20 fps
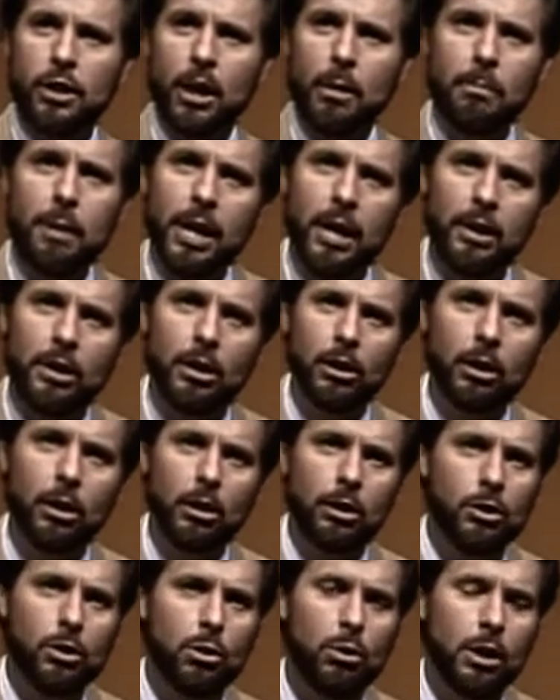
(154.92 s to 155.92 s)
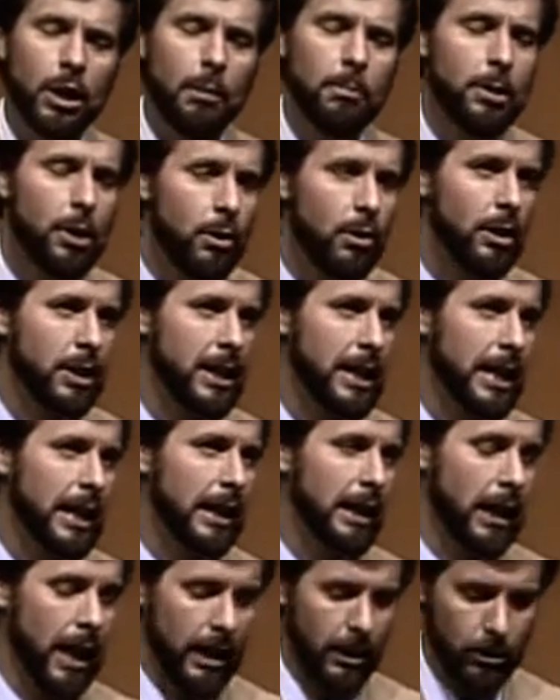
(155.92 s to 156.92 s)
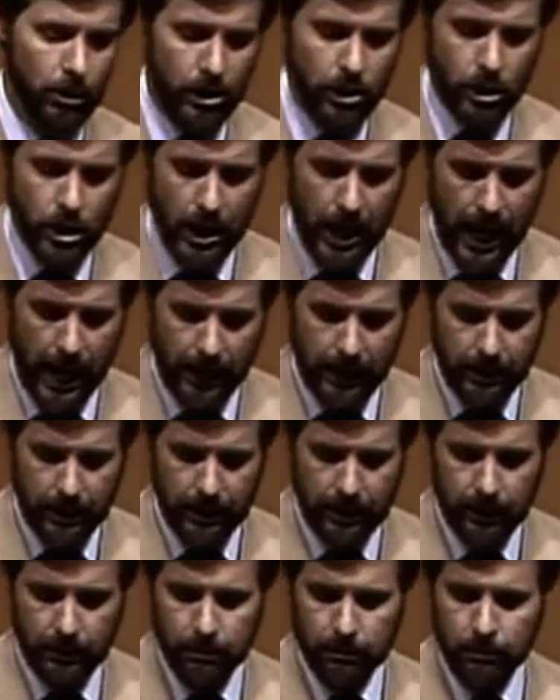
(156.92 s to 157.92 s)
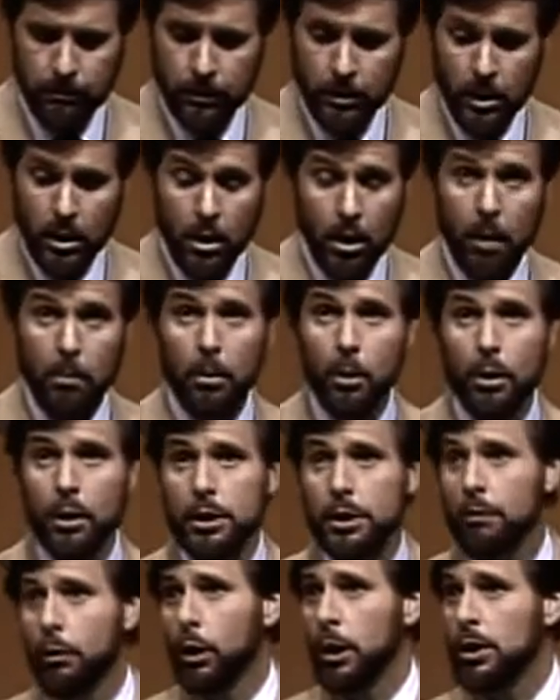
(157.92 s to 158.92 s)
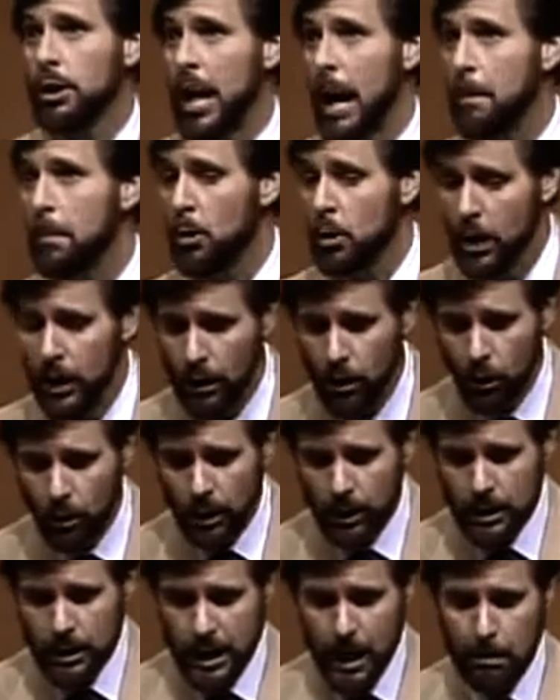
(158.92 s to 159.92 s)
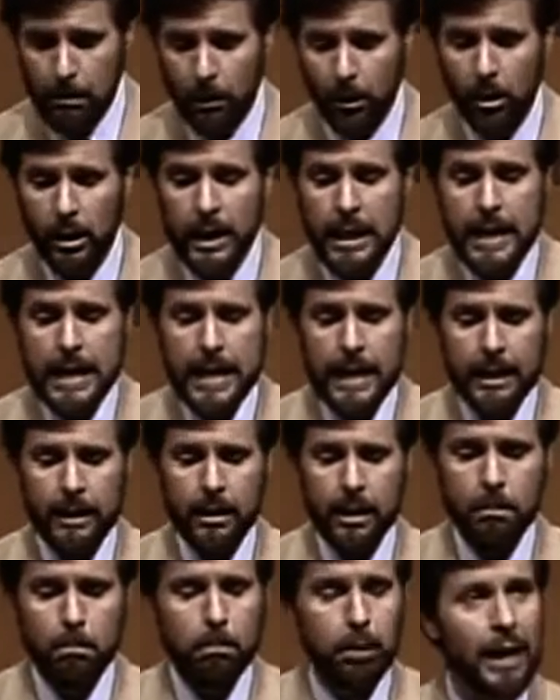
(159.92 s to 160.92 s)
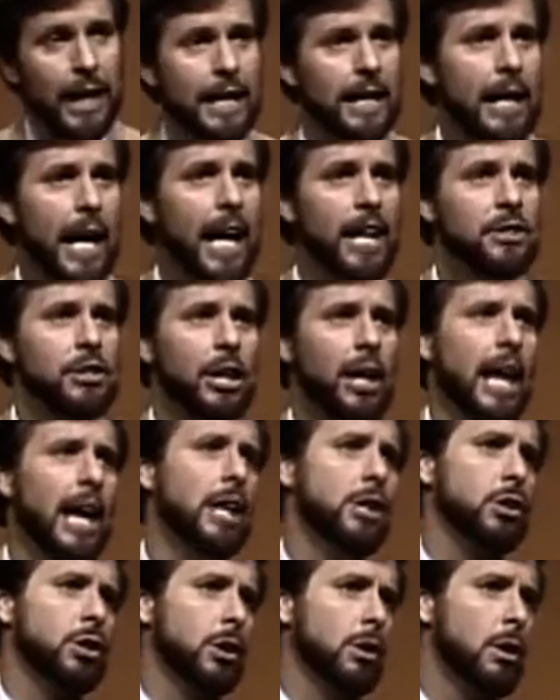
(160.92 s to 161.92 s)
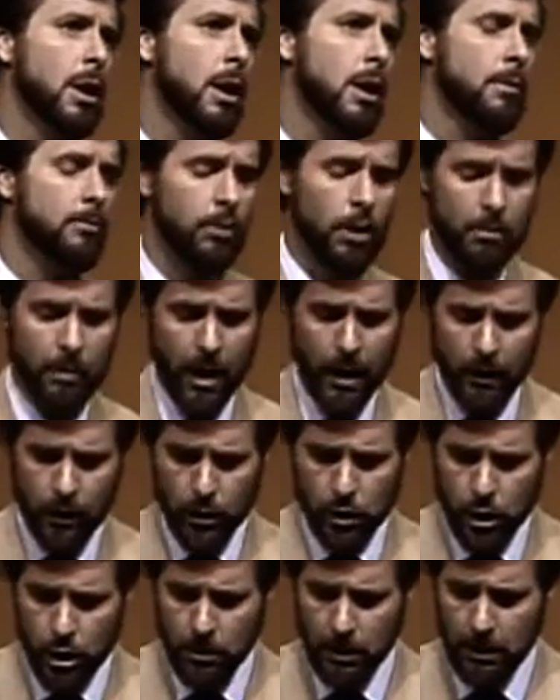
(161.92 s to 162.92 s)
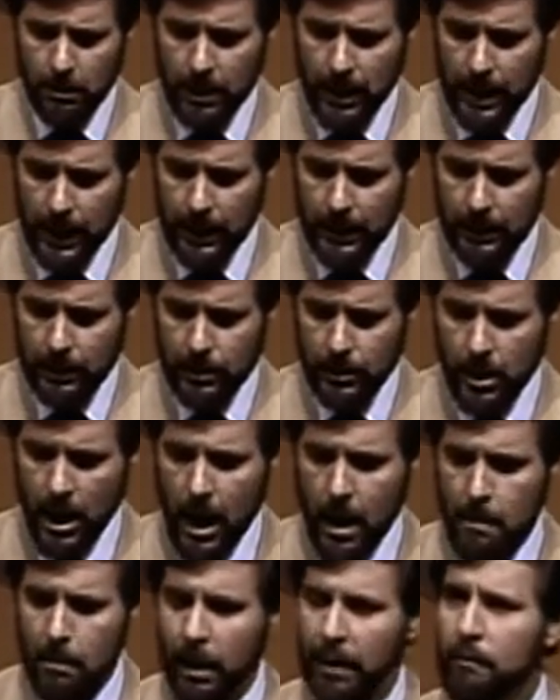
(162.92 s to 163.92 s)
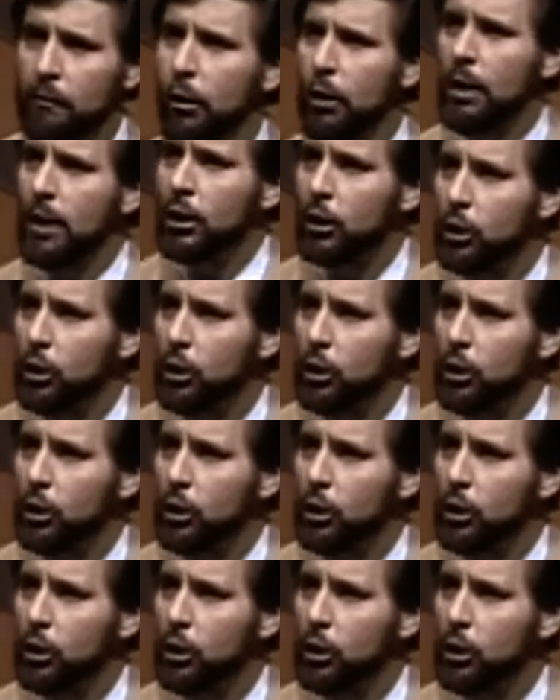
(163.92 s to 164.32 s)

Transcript: committed to to community like Christianity. A Buddhist, for example, can go to the temple in complete isolation from other human beings. But for the